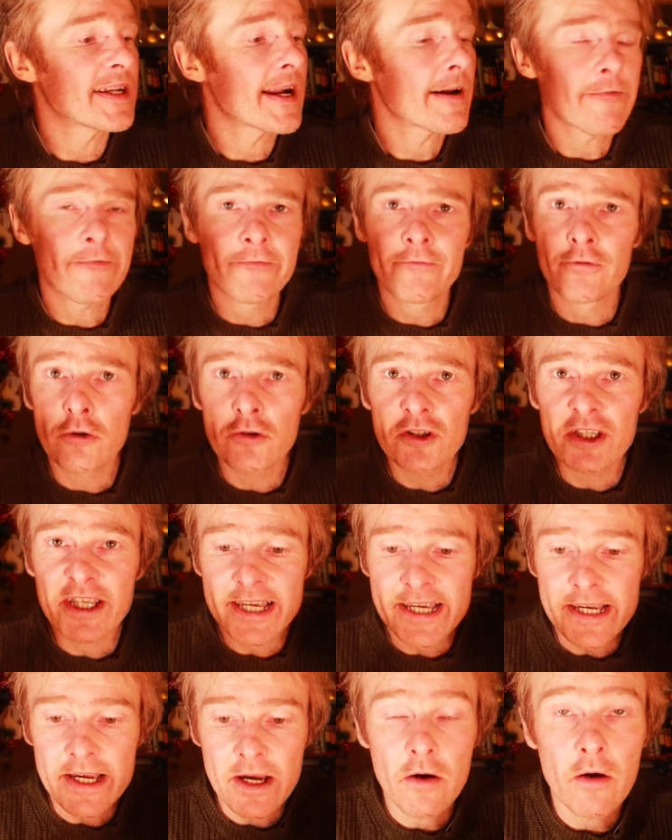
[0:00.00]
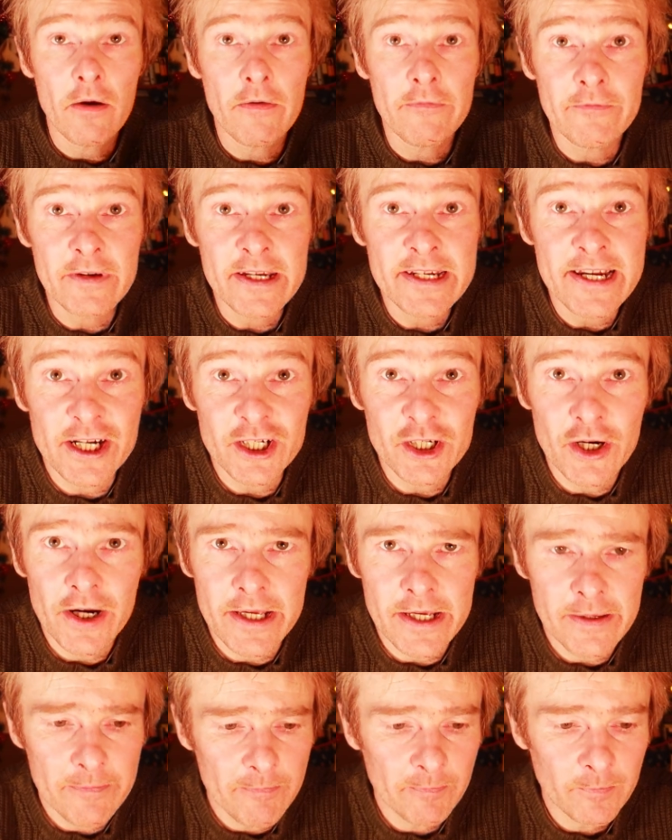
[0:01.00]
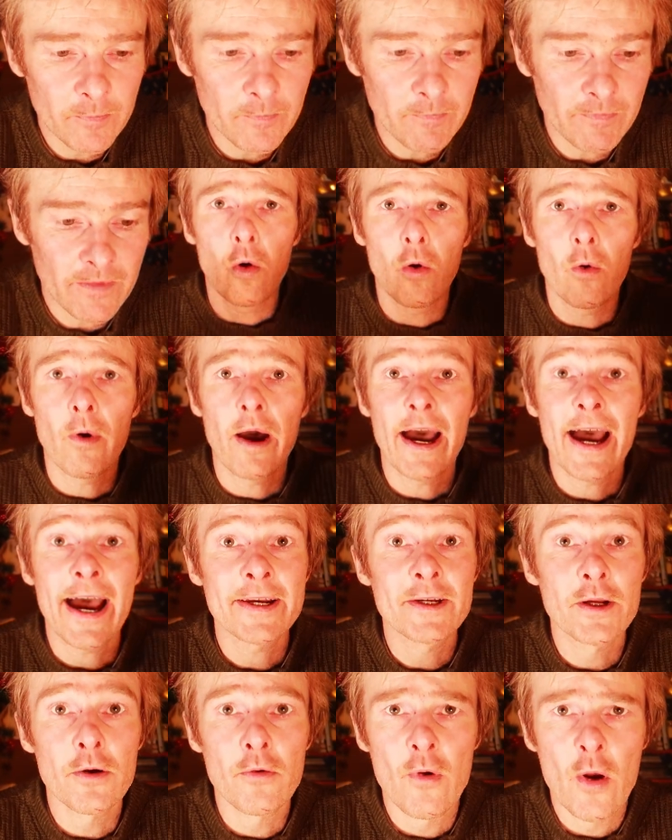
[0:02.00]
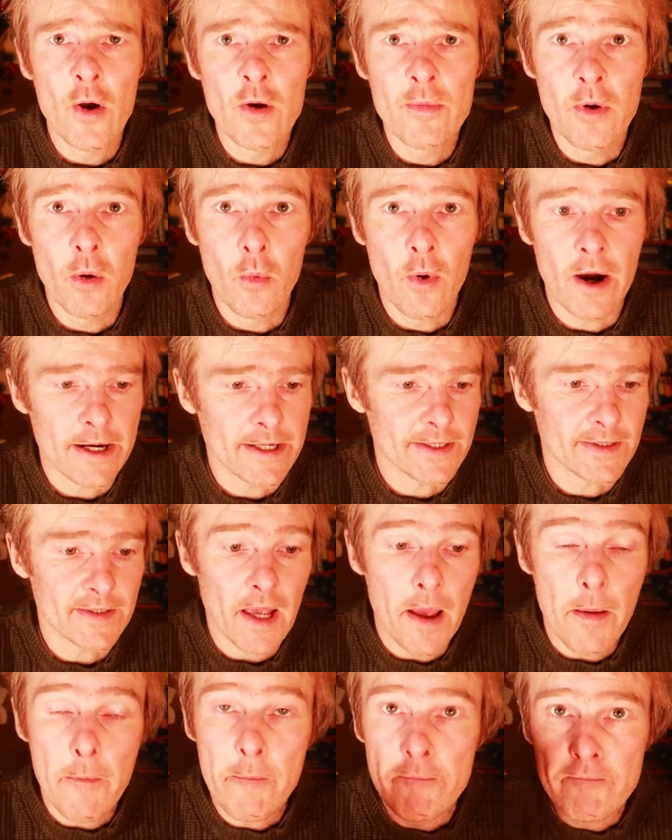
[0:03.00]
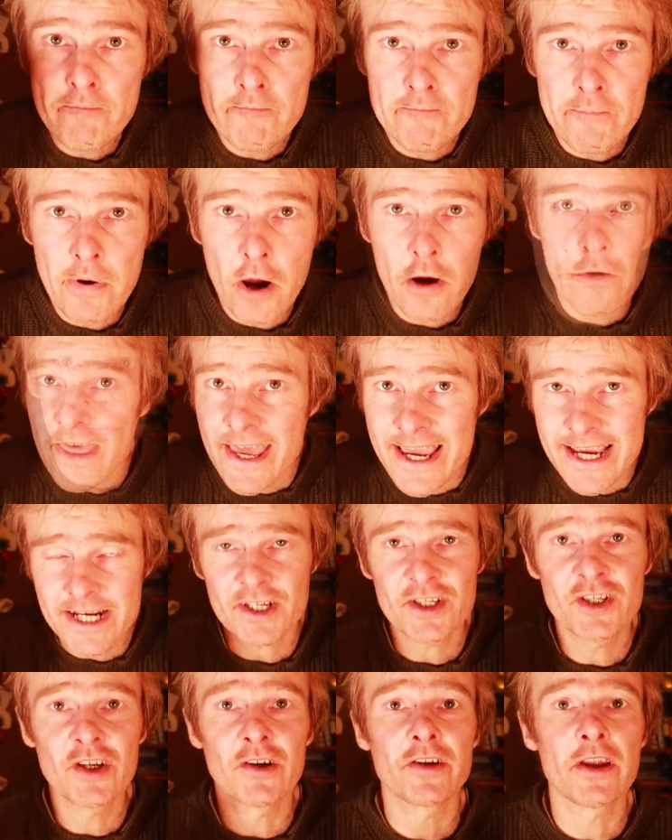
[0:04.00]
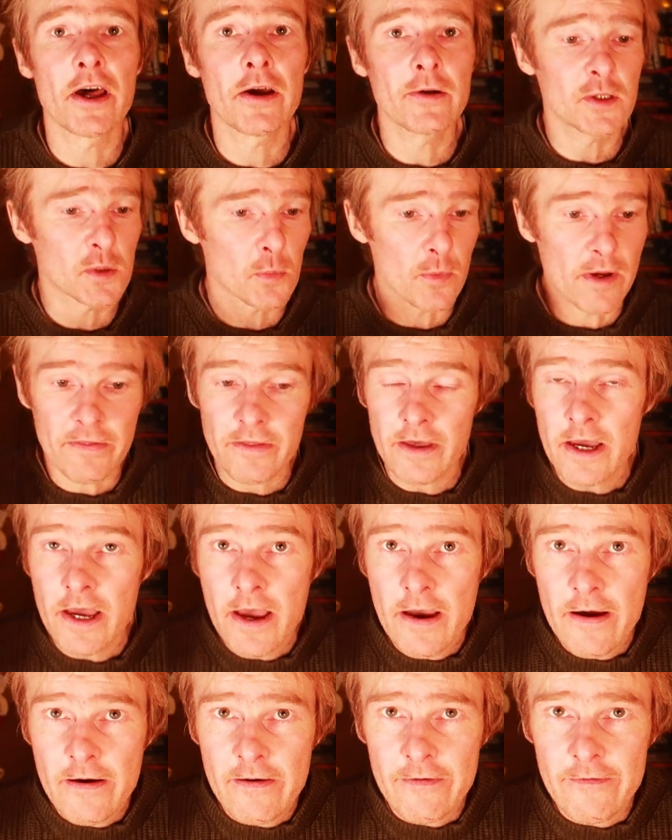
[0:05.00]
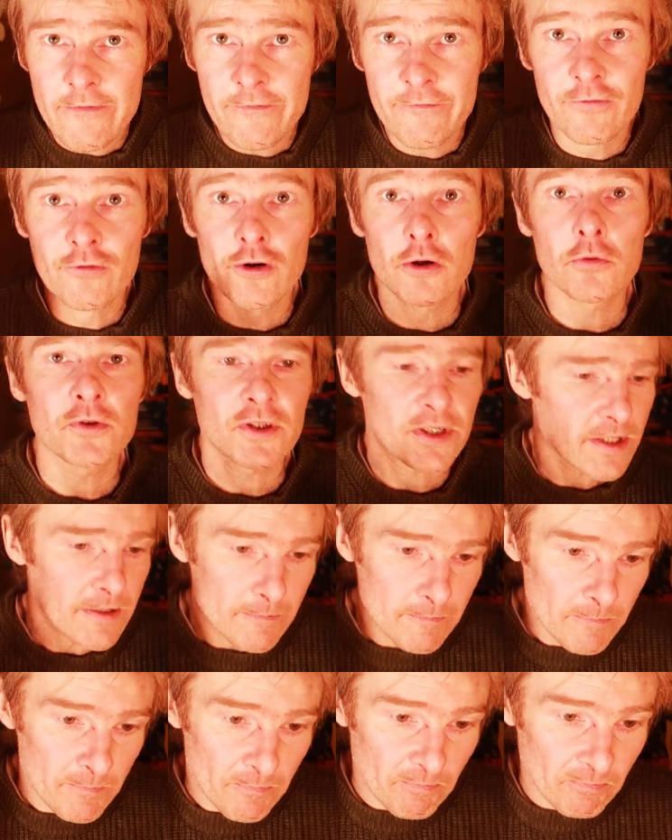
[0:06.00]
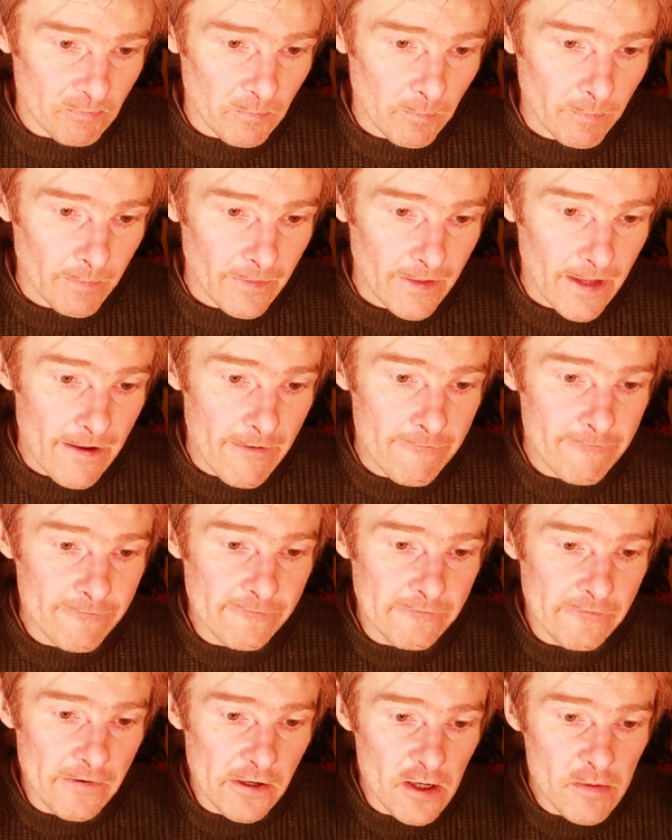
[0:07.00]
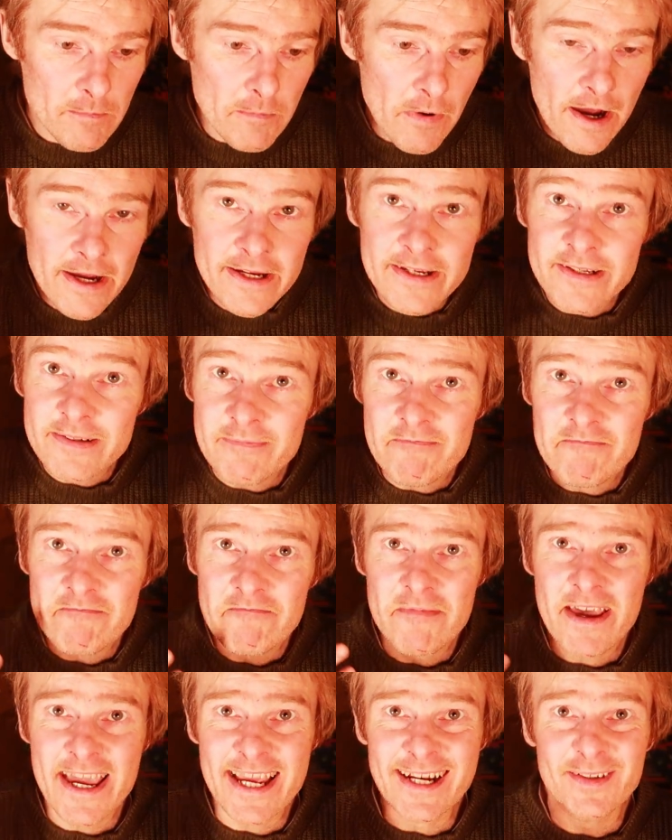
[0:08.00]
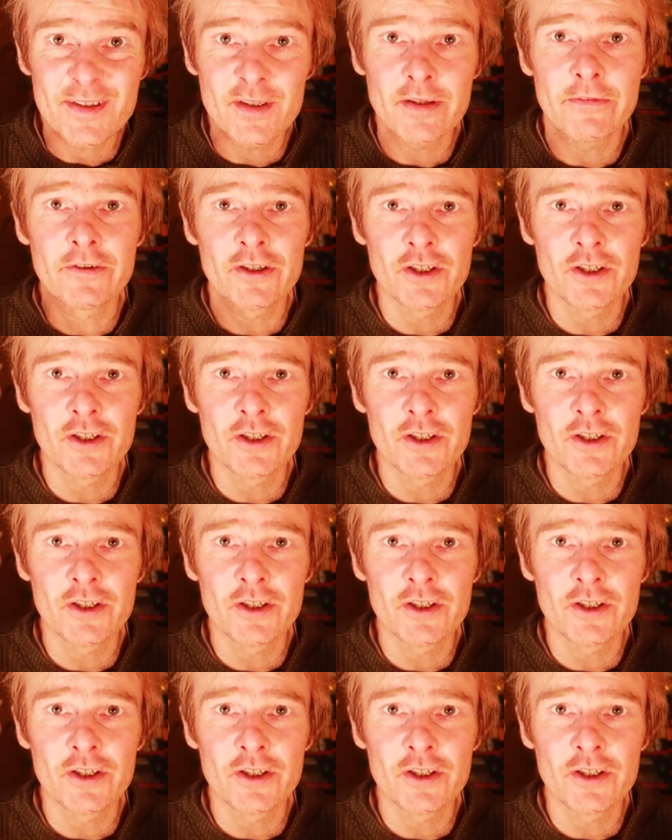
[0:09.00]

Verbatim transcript: you get fruity initially, and aroma-wise both hit your nose with fruit, followed by hints of